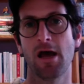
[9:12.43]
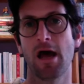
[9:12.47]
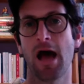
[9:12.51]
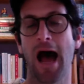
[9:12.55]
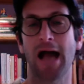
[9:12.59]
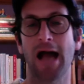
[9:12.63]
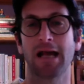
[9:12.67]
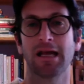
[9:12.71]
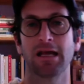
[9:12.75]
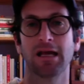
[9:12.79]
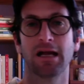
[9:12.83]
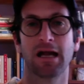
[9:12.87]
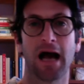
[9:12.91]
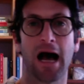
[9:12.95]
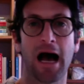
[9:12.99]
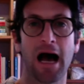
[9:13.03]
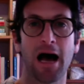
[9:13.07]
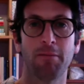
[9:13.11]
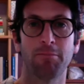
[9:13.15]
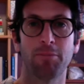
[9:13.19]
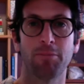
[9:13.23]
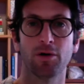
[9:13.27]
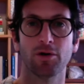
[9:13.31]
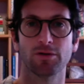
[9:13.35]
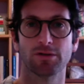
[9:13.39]
i can
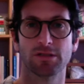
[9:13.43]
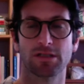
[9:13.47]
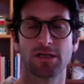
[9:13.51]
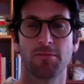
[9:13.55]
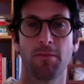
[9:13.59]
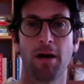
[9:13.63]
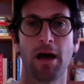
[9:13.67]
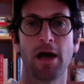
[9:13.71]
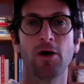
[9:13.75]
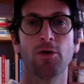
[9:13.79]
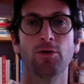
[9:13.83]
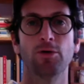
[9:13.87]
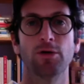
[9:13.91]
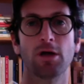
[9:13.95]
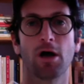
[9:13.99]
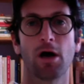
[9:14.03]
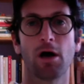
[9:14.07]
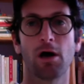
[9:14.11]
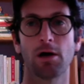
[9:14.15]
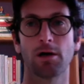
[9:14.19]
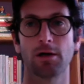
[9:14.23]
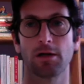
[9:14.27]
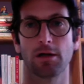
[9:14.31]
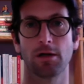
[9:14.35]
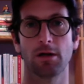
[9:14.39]
compost in my own
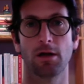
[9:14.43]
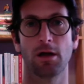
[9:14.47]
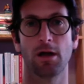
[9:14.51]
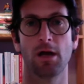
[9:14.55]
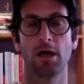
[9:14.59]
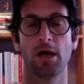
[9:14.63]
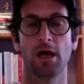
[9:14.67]
yard and